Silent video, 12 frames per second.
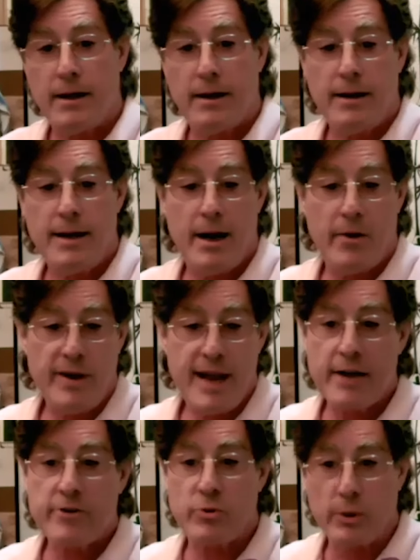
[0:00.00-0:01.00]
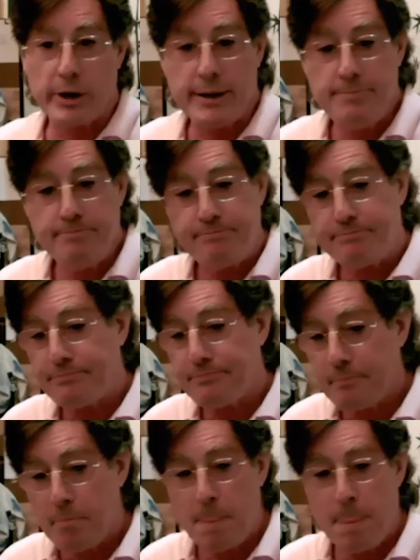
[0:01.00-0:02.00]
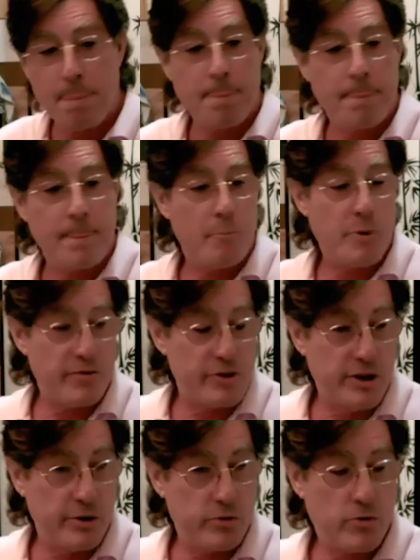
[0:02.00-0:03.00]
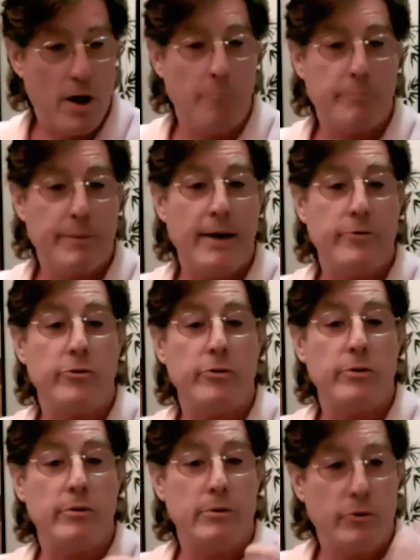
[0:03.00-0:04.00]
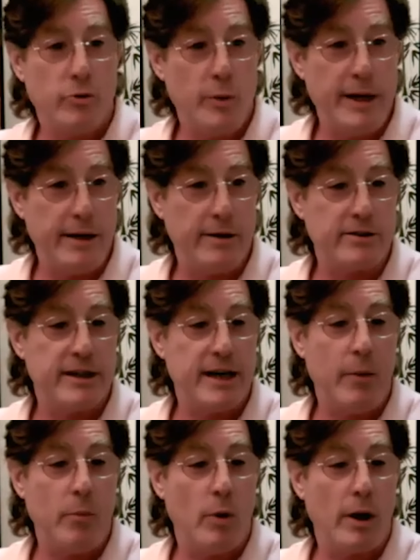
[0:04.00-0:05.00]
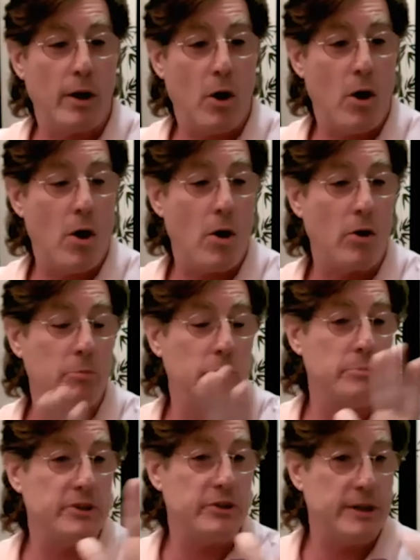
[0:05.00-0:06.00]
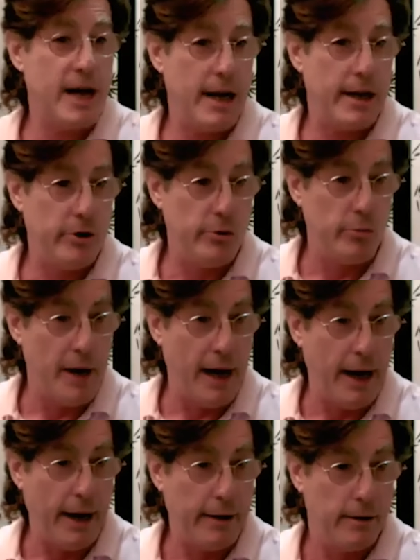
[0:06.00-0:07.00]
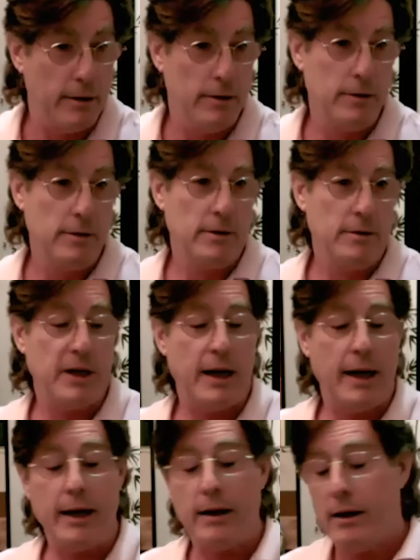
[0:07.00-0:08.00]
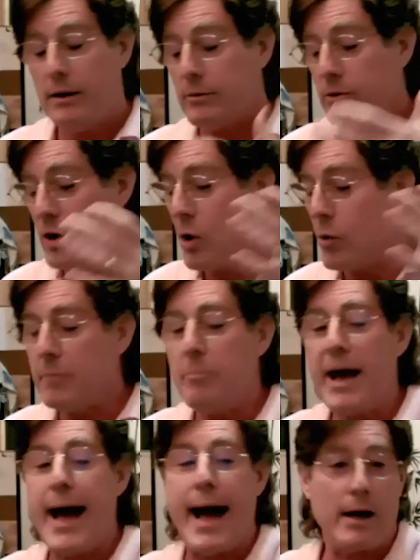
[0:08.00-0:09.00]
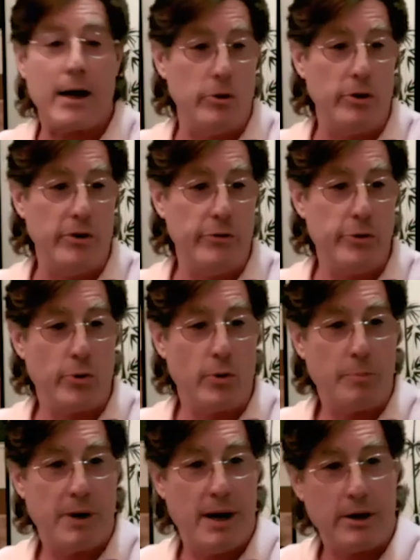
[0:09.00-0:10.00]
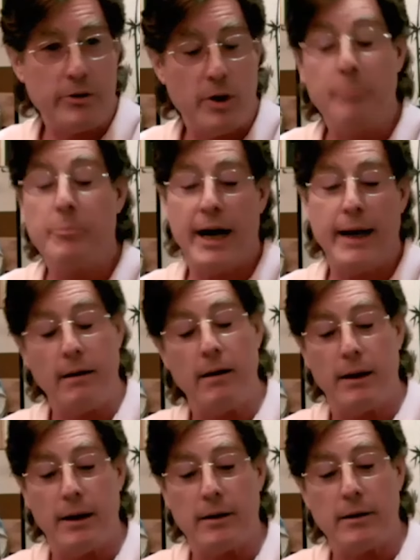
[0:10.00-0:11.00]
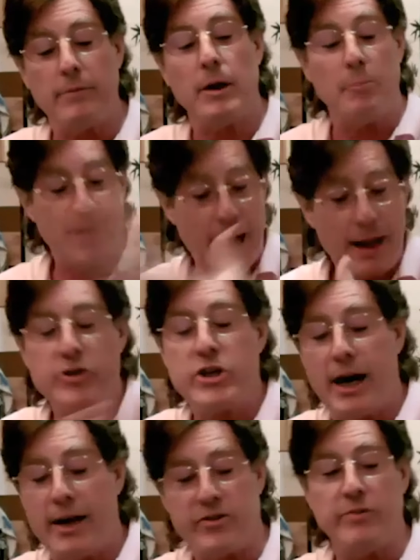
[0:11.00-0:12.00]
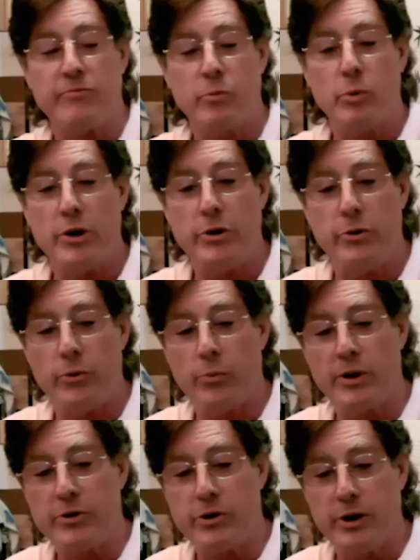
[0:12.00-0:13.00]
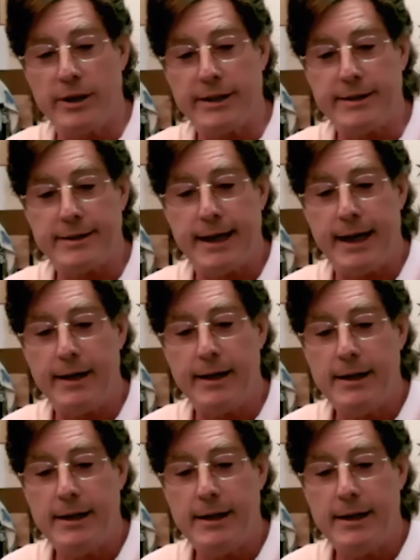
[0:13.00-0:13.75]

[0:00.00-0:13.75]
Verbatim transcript: Now, naturally, President Trump had to tweet and say, What a horrible mistake you made by going back on your apology, uh, by uh, apologizing for what you'd originally said.